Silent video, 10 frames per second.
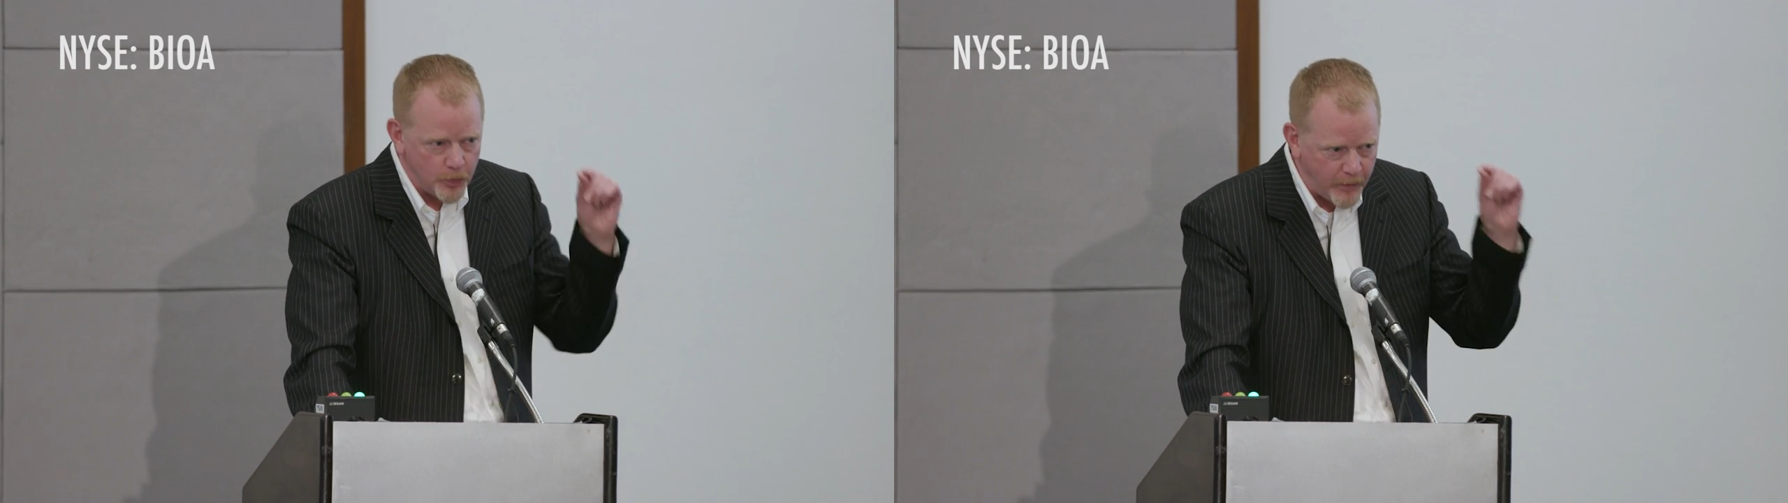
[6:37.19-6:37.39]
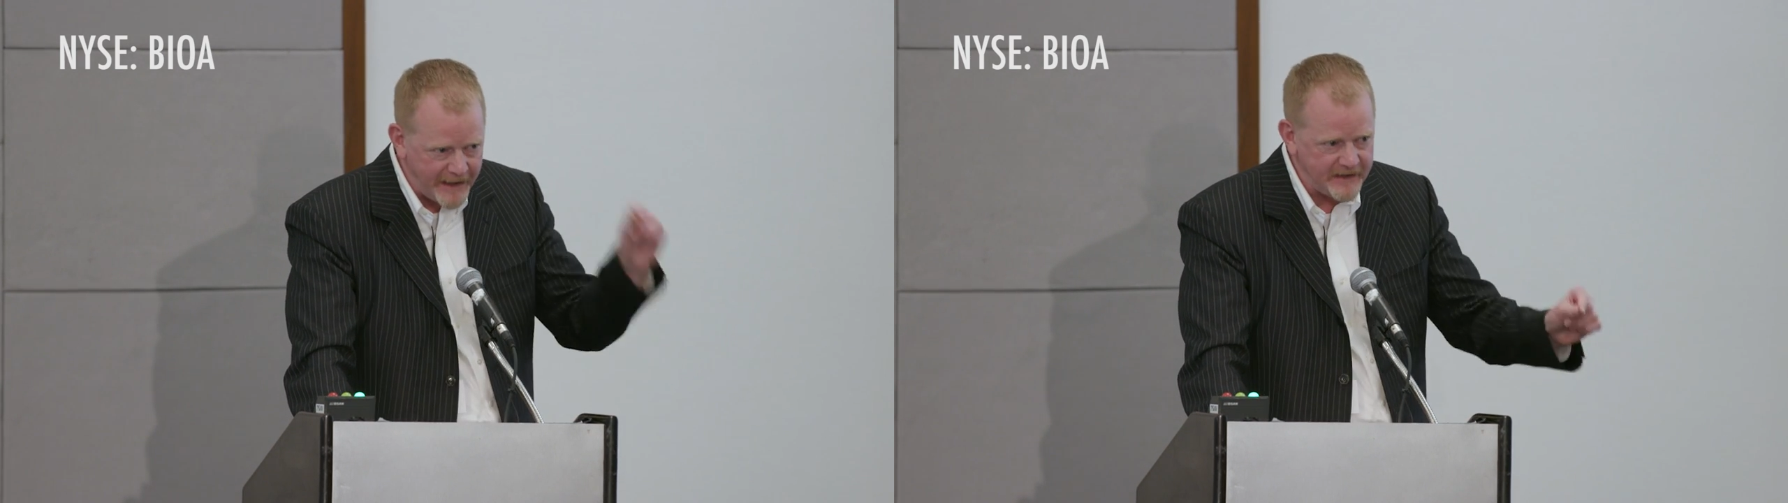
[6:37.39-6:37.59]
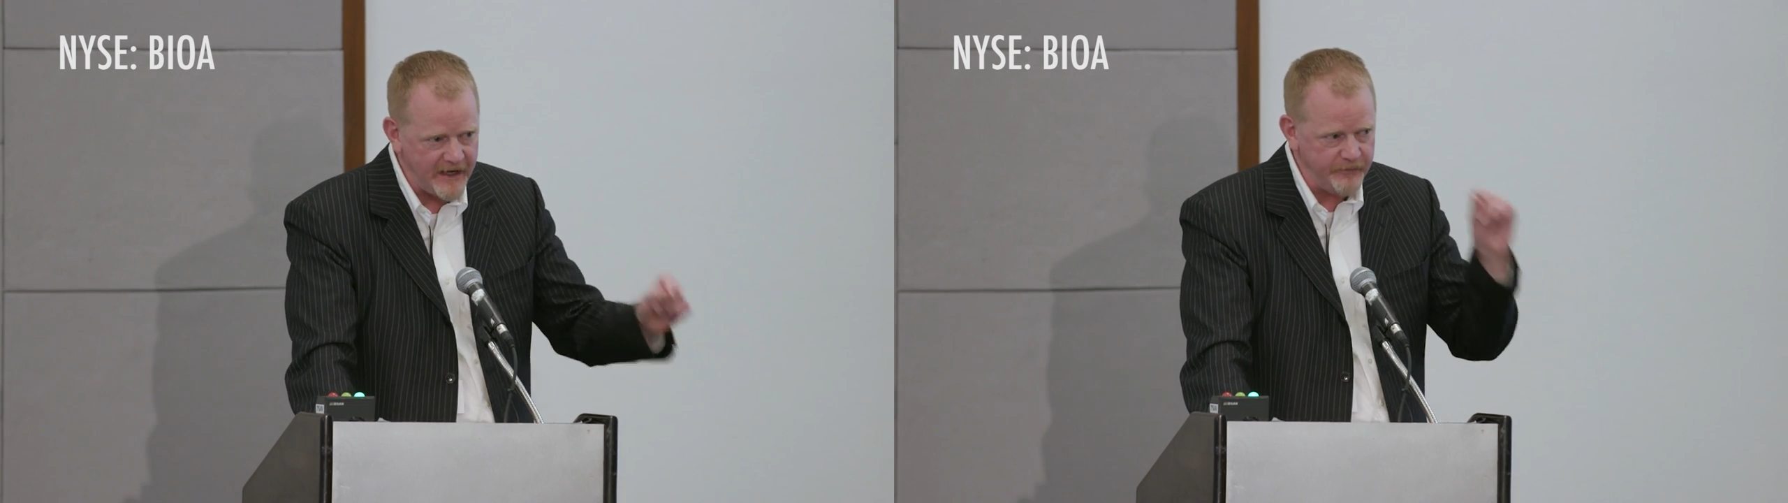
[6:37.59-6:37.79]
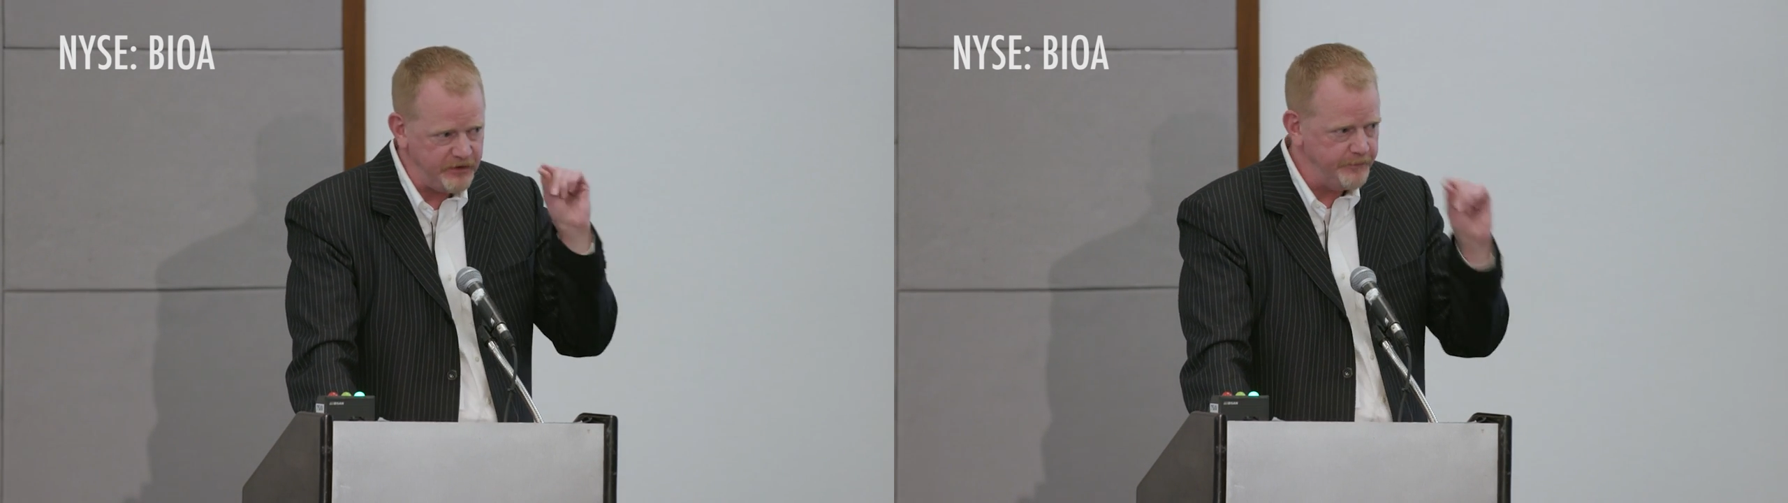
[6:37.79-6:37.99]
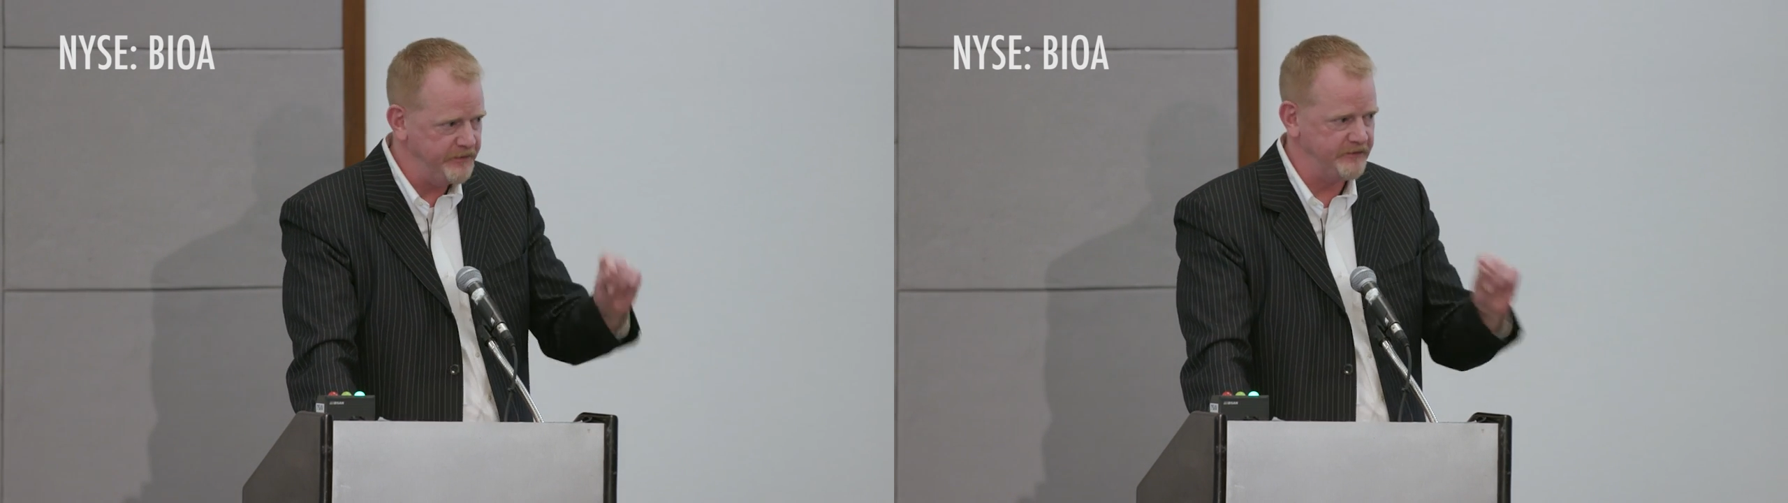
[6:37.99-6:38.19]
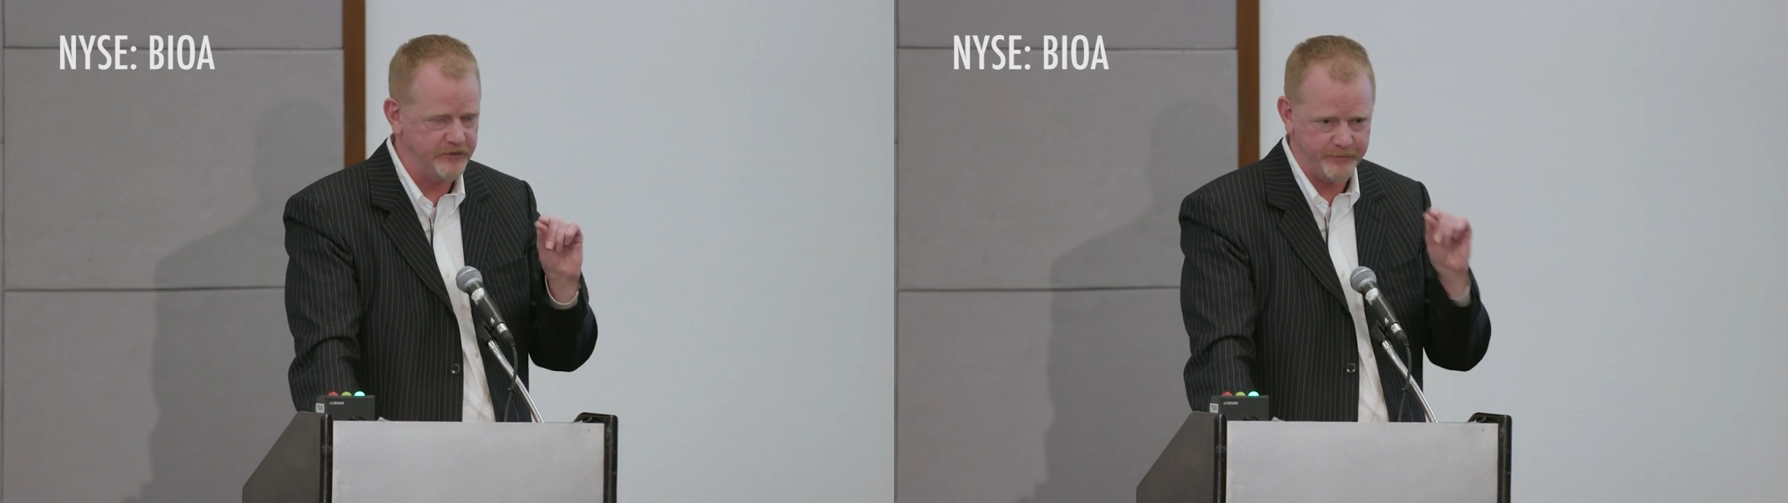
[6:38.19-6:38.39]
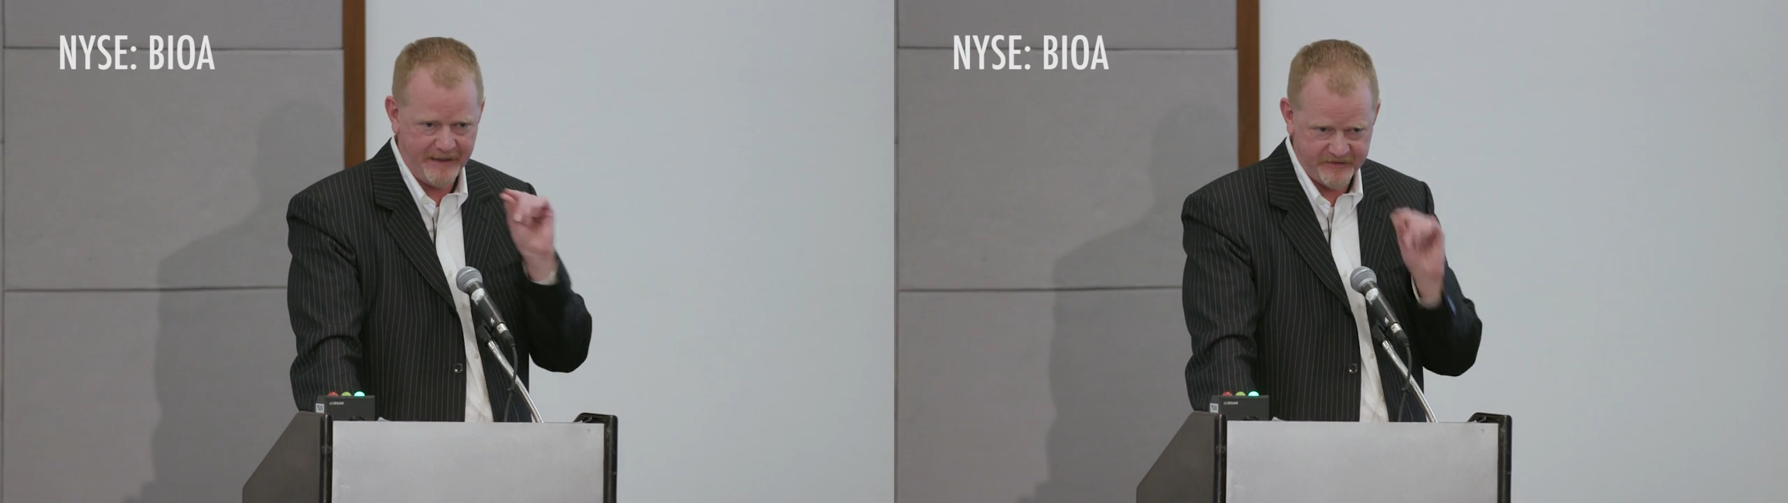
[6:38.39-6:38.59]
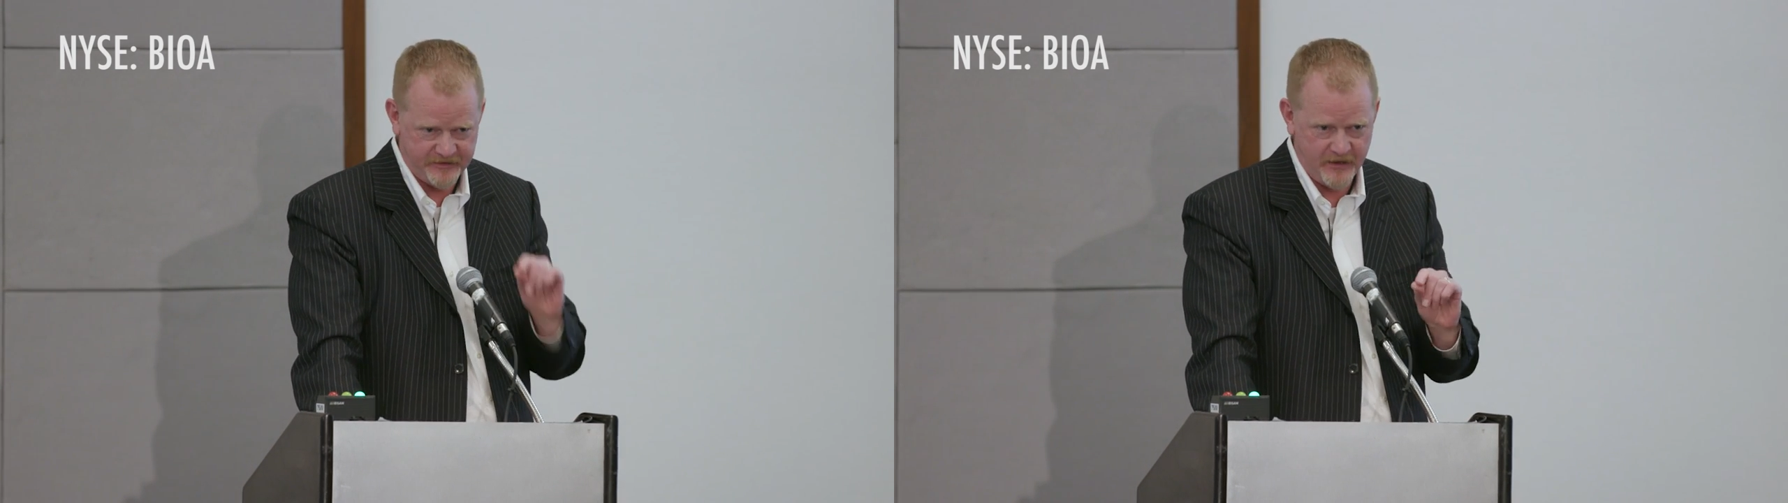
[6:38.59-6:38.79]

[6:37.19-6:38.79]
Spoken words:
Right now, when you put those pants